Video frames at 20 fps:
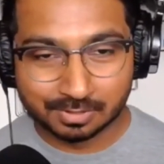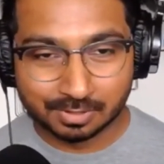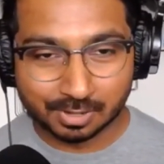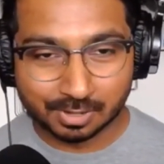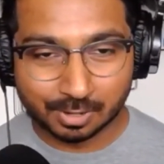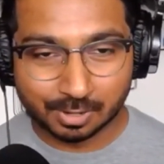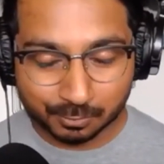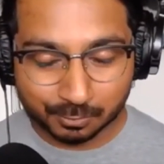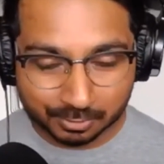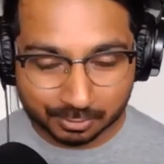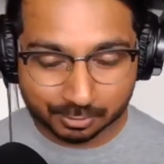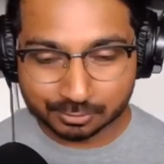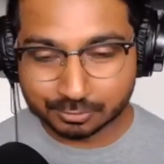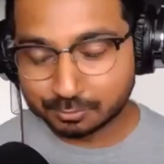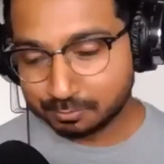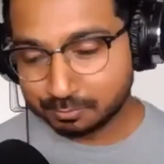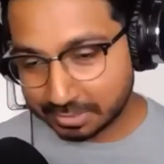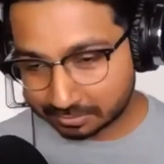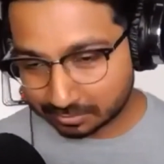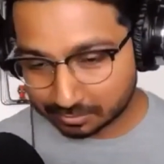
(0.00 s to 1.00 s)
and we got to
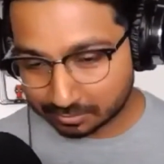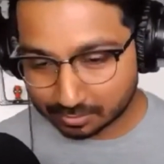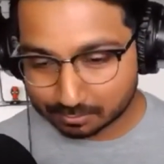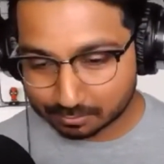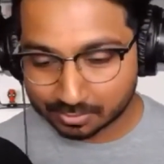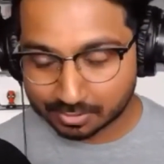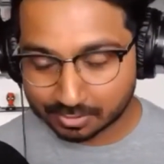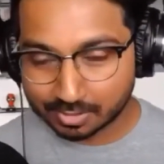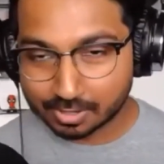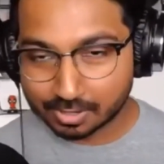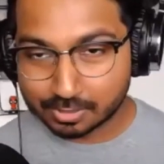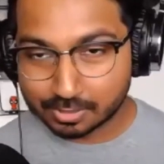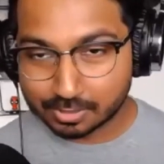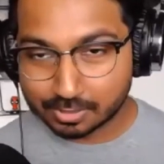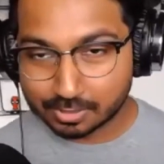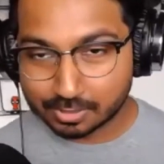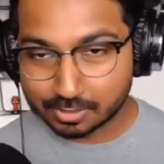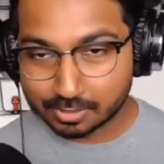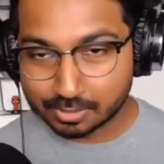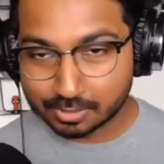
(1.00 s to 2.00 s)
meet them and
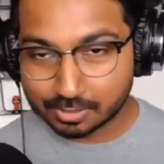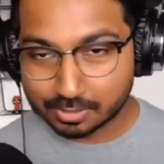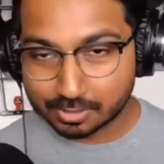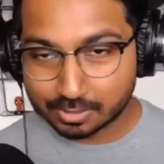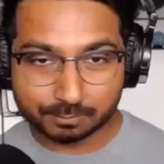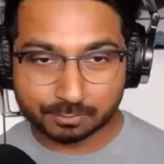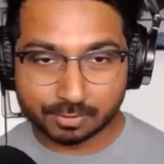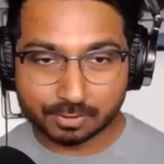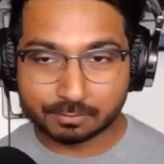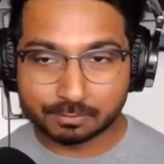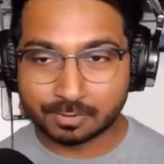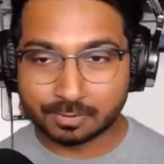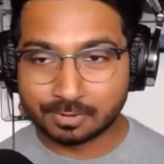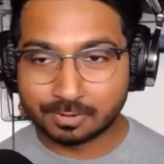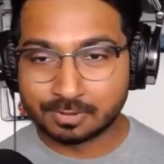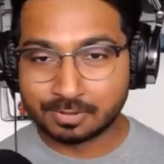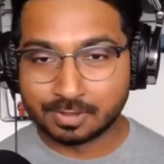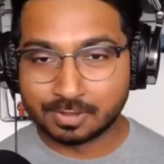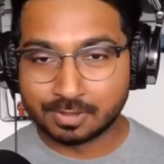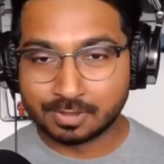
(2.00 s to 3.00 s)
learn from them
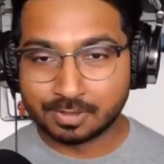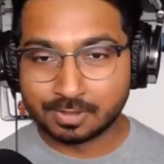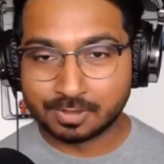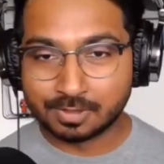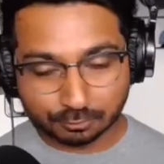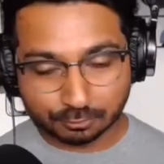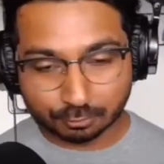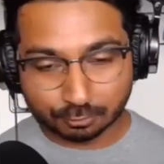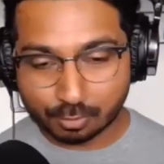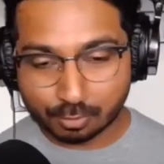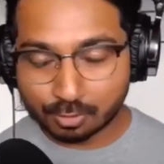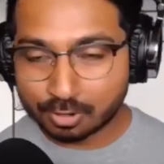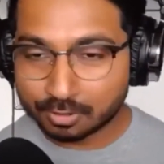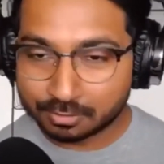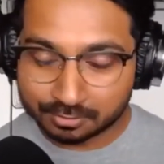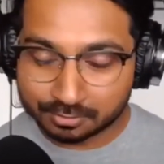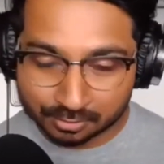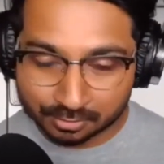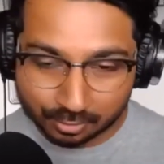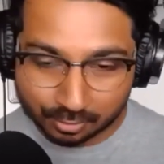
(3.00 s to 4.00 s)
and grow our
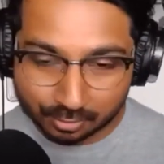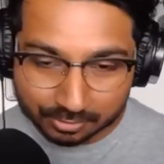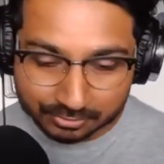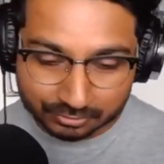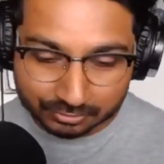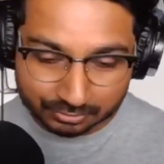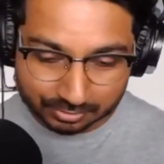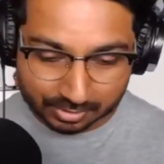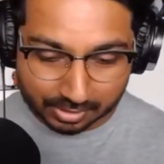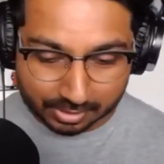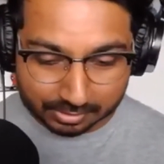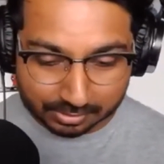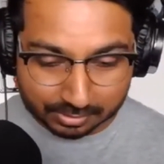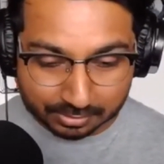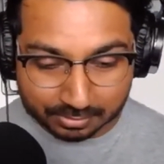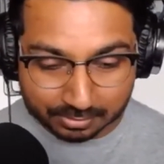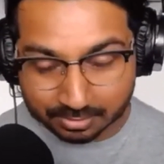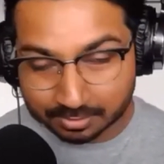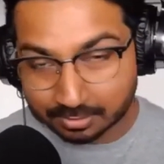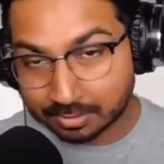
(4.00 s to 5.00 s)
knowledge and
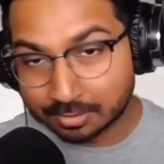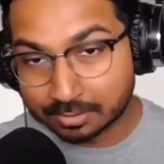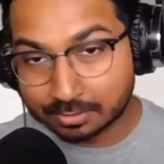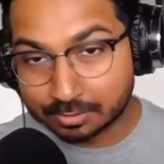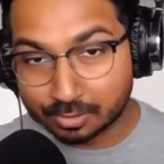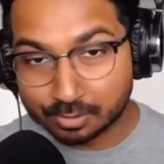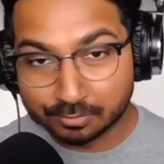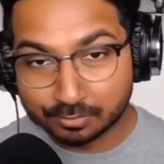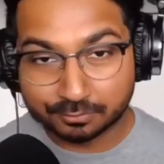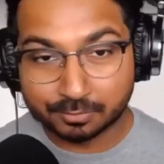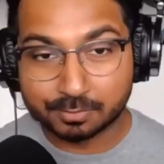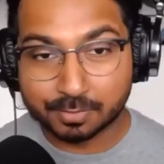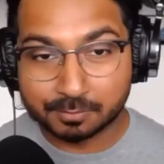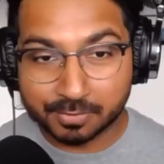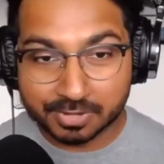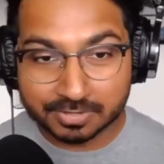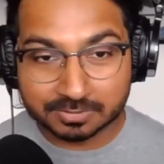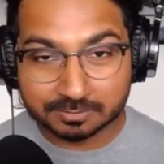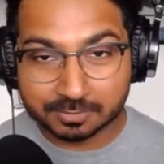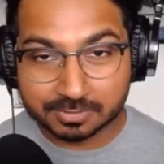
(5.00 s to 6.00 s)
learn from the
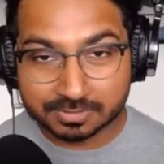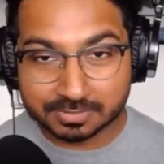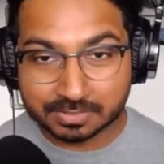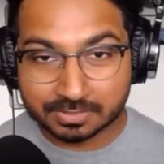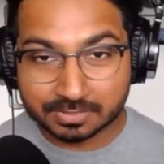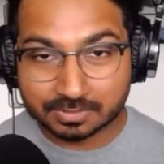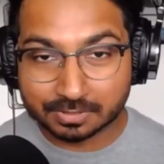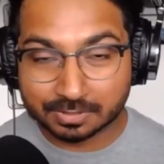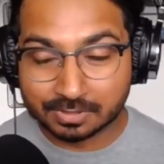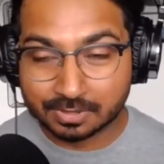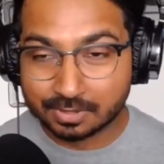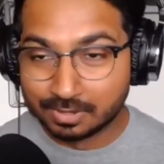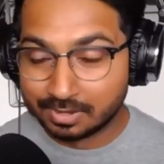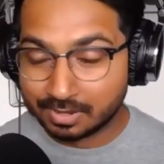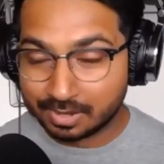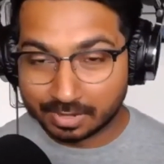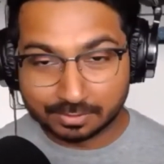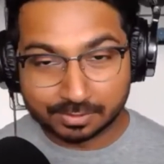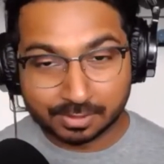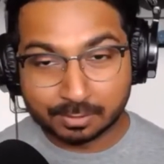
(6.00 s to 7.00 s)
best, basically.
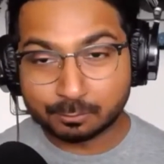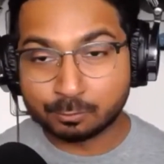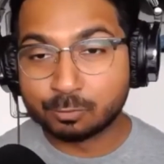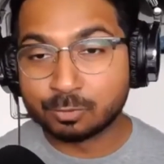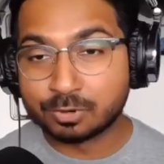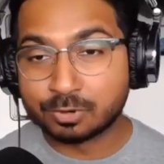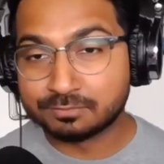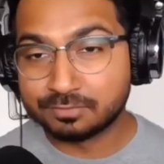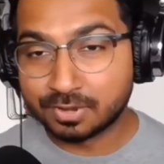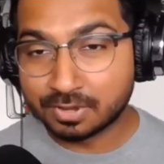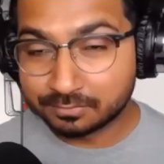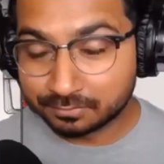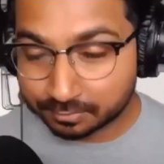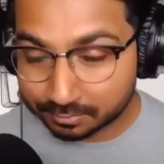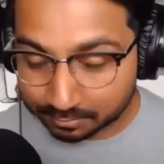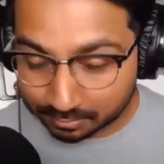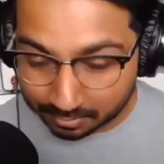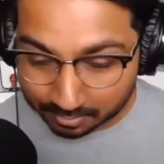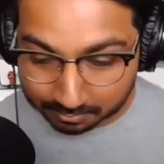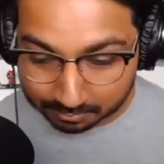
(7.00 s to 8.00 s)
And that would have
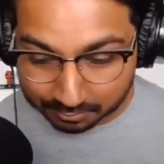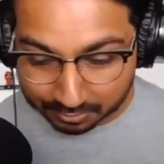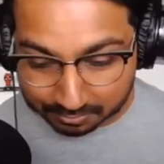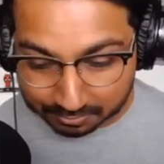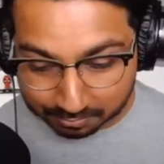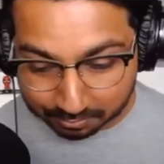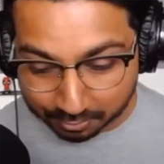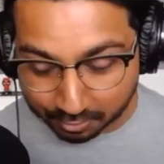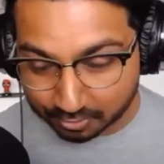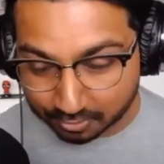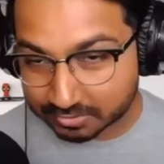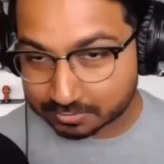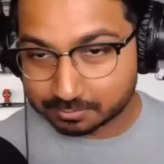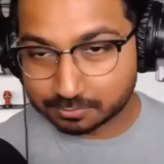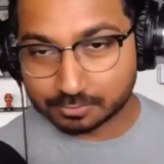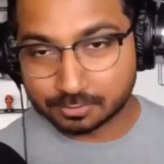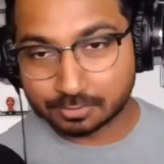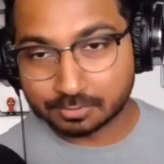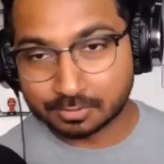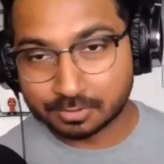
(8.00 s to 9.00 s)
never been
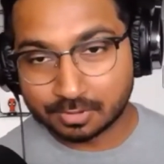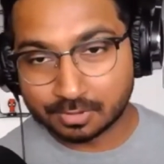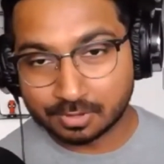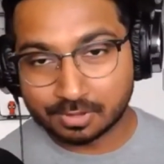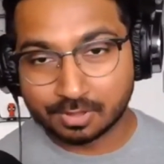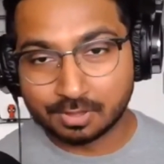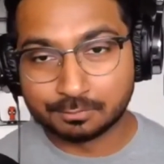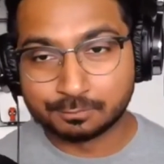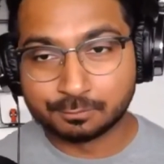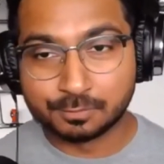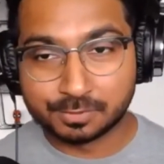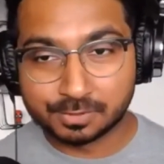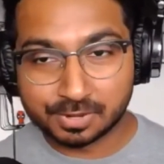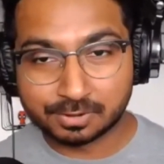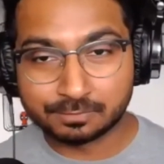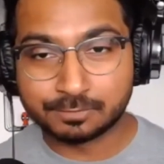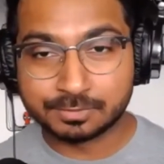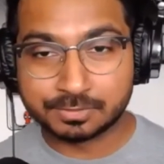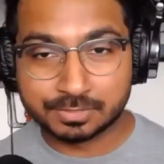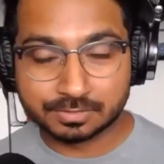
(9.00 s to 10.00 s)
possible if we
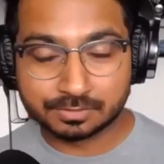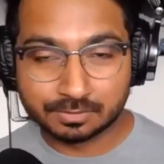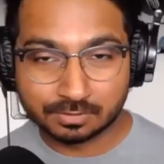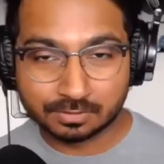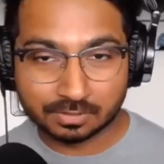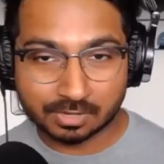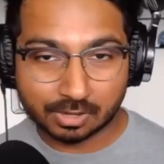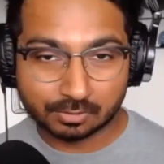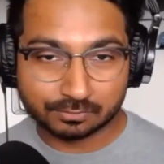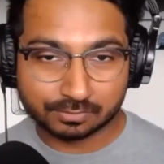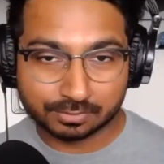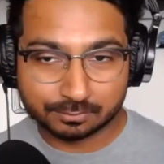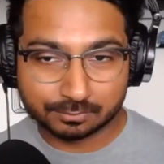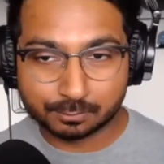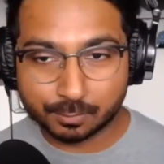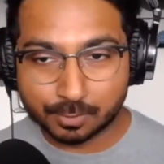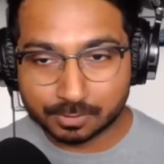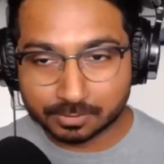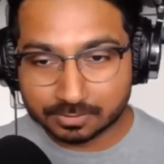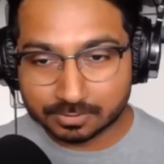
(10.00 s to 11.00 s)
never did Cloud Native
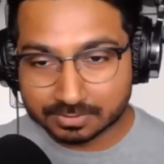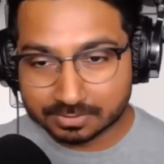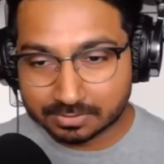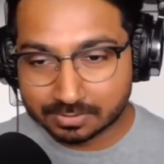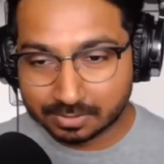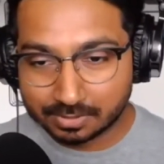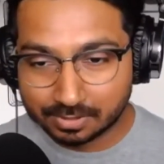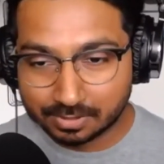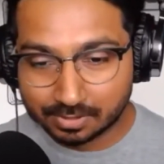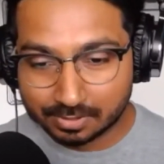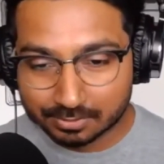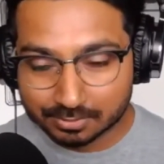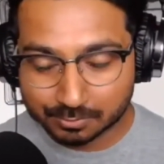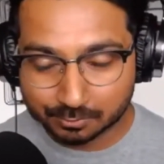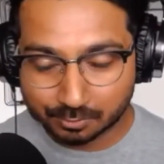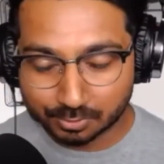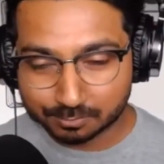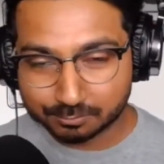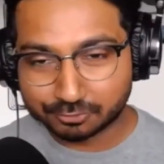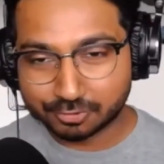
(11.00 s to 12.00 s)
Wales. So
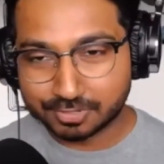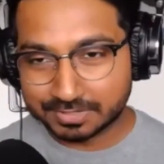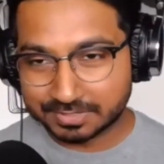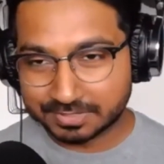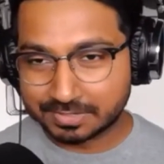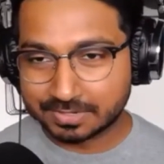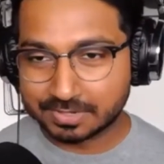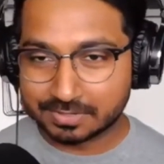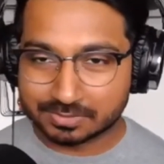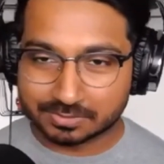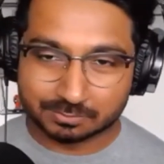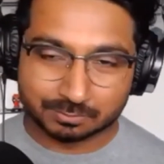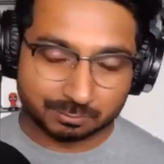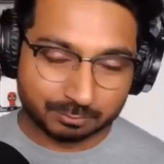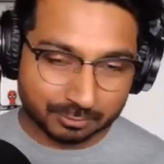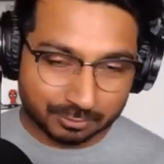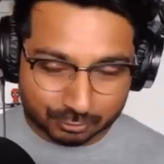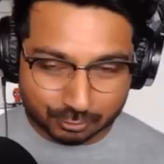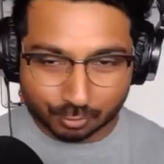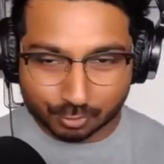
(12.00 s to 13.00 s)
what I'm trying to say is
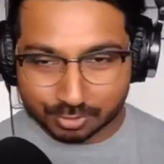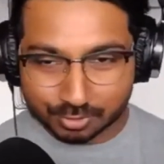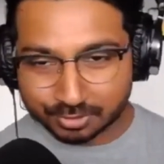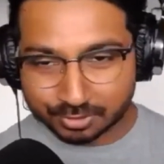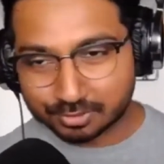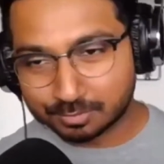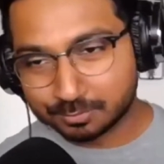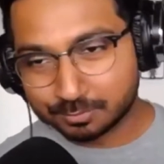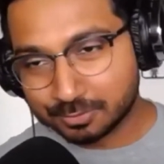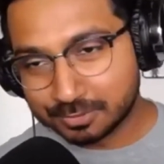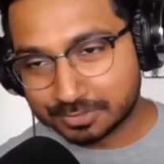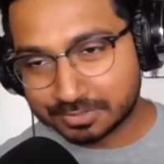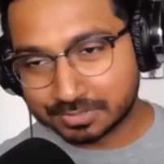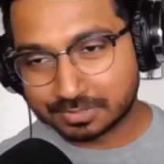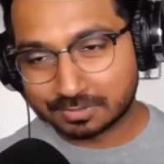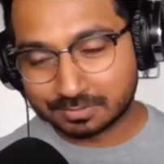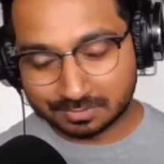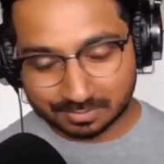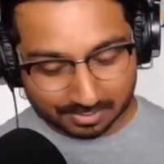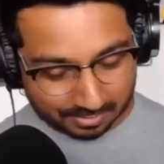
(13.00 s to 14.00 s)
join a community.
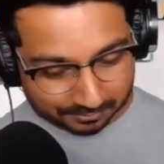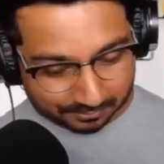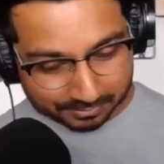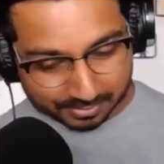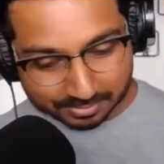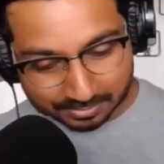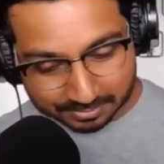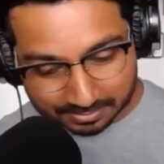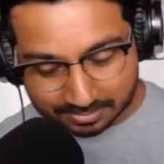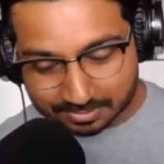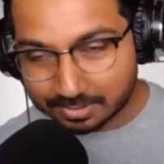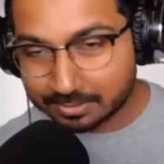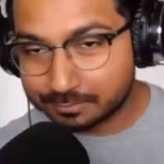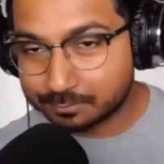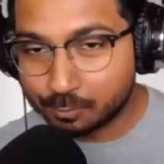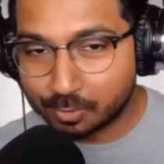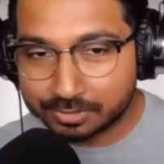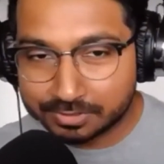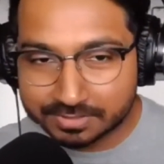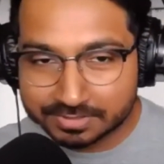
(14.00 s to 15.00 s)
If
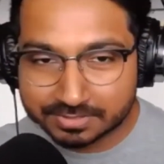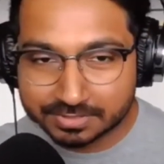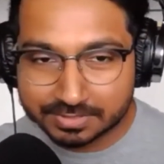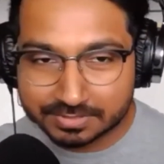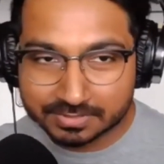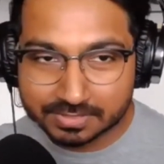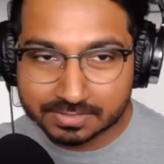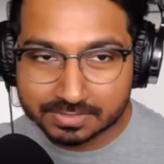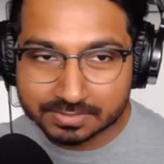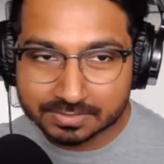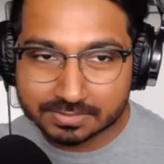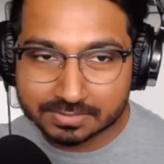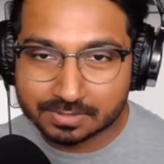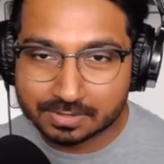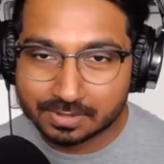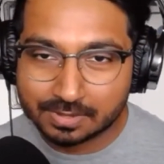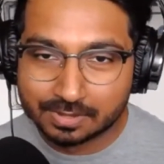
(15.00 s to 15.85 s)
one doesn't exist,